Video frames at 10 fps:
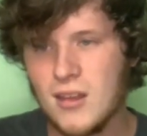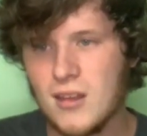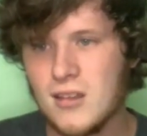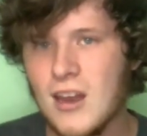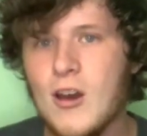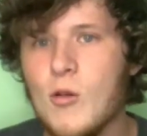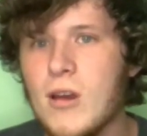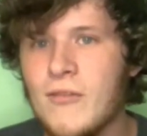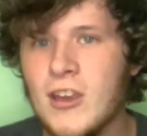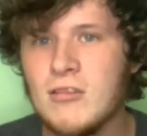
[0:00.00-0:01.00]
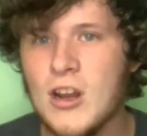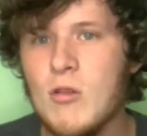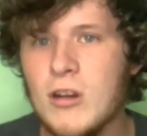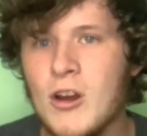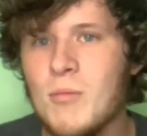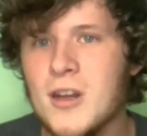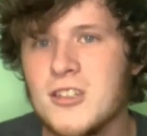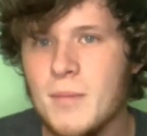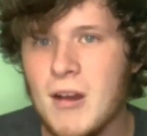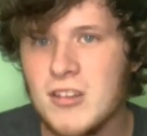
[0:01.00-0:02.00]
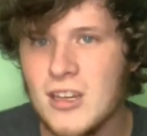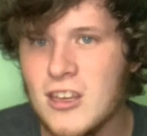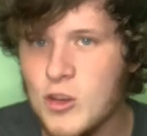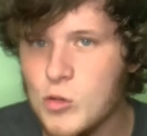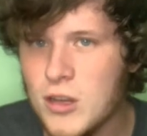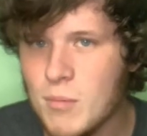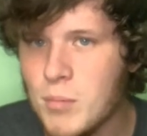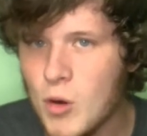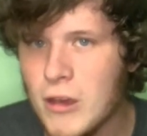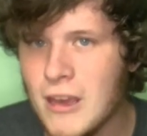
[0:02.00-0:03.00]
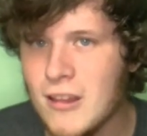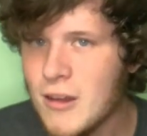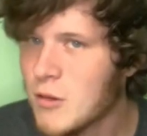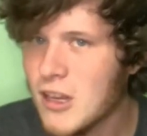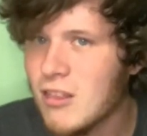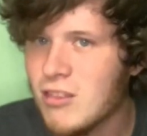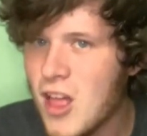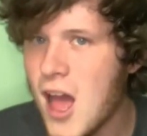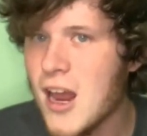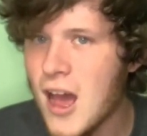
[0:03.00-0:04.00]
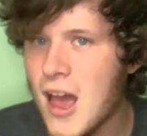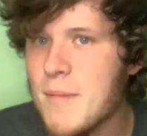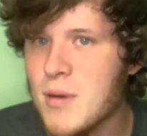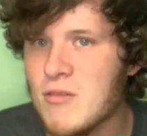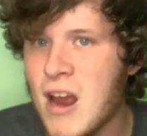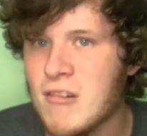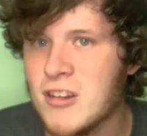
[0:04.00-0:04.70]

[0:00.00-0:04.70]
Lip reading: So, if you don't know much about Sekou Doumbouya, there was a lot of hype around